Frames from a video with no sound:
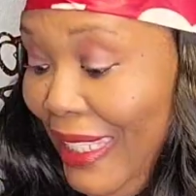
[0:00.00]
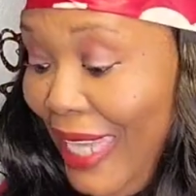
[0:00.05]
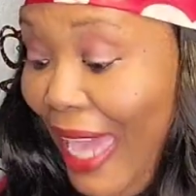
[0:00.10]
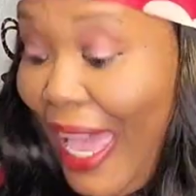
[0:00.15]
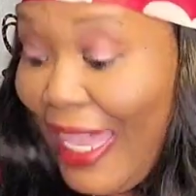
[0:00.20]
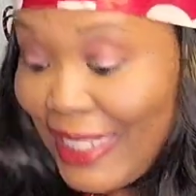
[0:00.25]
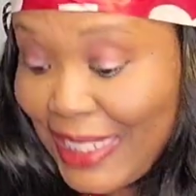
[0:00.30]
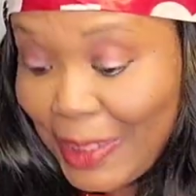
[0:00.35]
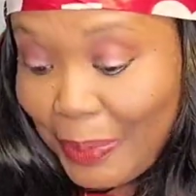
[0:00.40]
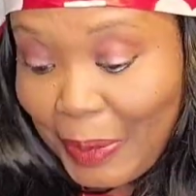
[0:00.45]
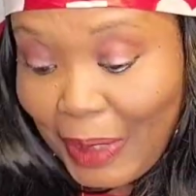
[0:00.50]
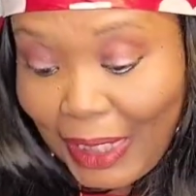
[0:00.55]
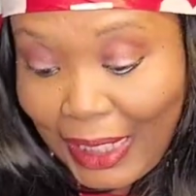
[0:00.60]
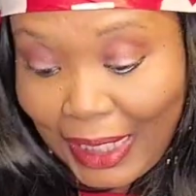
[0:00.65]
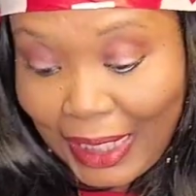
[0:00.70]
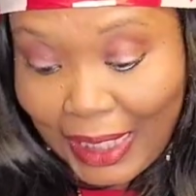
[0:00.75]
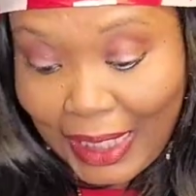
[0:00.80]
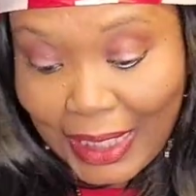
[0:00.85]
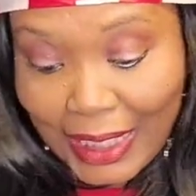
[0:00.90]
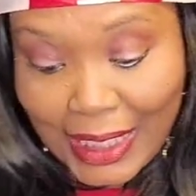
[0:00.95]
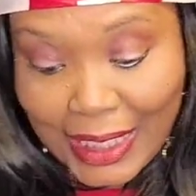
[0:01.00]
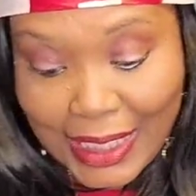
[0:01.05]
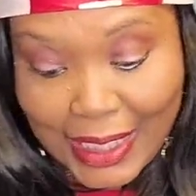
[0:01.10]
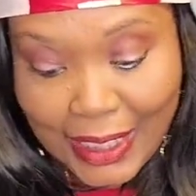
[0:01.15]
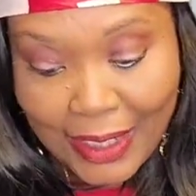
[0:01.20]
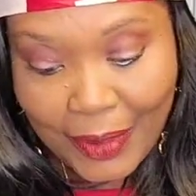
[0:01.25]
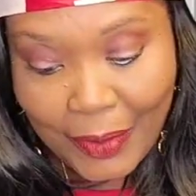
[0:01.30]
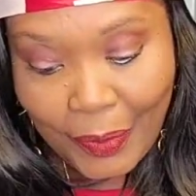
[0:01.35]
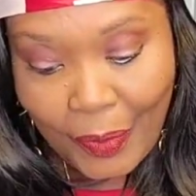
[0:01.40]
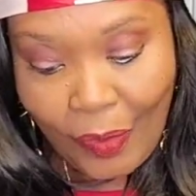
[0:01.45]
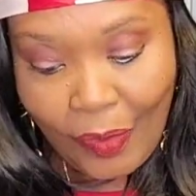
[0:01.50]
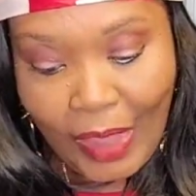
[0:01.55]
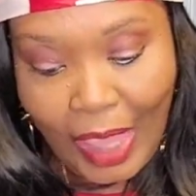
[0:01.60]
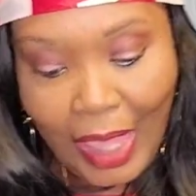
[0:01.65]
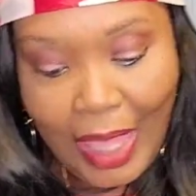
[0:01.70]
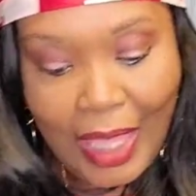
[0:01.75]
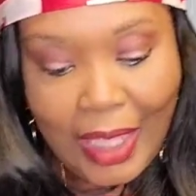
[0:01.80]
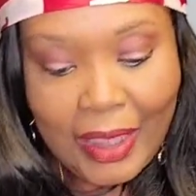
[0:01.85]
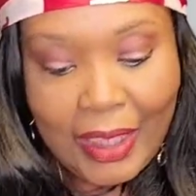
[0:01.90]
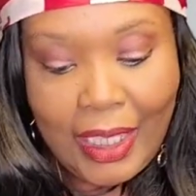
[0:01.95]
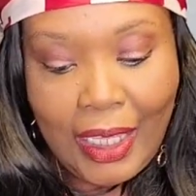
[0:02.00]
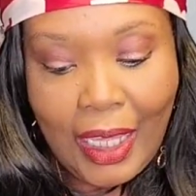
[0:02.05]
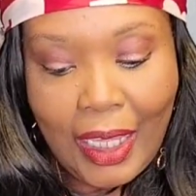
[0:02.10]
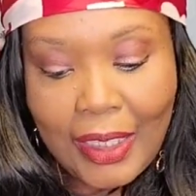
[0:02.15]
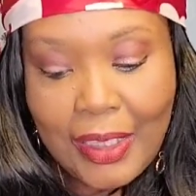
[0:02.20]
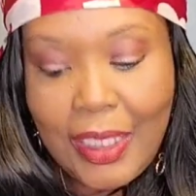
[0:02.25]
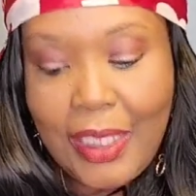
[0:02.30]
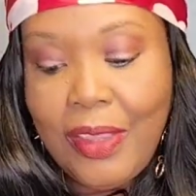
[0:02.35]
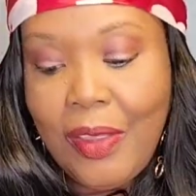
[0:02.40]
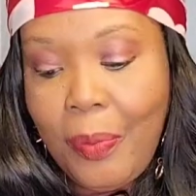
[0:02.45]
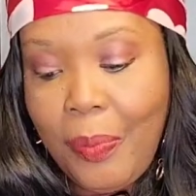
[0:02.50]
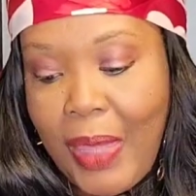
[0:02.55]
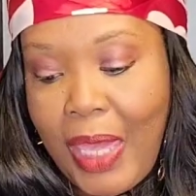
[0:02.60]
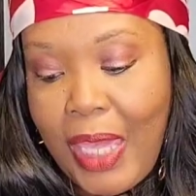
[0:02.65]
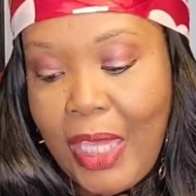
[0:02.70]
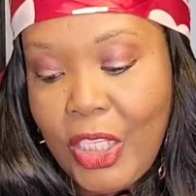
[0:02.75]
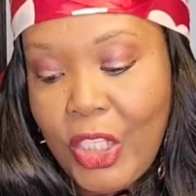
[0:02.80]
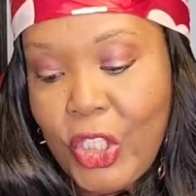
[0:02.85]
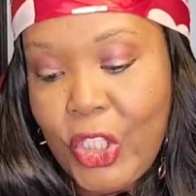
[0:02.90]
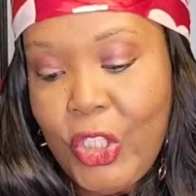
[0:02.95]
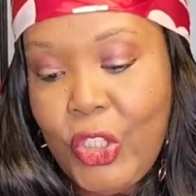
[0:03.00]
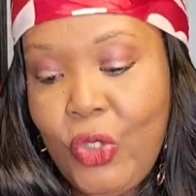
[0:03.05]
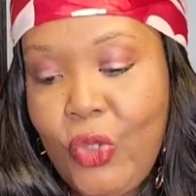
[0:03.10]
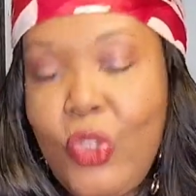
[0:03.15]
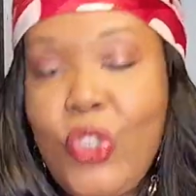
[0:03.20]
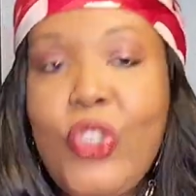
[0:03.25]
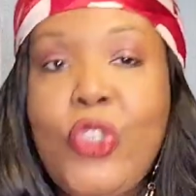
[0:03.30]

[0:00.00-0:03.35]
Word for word: Yes, please. The under the bed shoe